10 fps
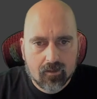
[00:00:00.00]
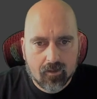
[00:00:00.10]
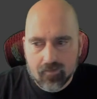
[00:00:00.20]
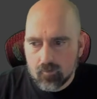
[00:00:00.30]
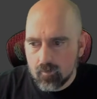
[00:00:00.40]

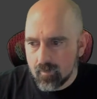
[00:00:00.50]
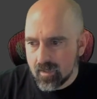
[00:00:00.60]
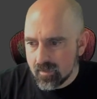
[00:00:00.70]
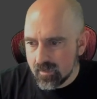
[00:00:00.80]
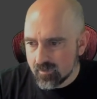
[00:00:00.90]
I think we
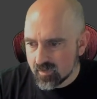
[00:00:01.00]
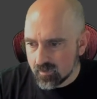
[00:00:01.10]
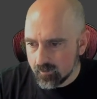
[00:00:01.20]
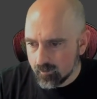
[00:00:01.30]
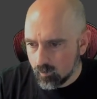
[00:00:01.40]
might need just a
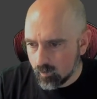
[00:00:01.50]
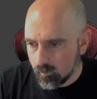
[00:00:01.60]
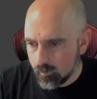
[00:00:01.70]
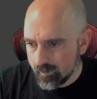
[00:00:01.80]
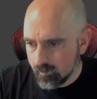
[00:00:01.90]
little more
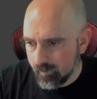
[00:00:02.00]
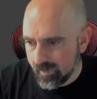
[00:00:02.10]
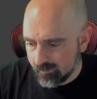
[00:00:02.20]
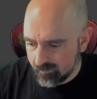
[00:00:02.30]
wheelbase.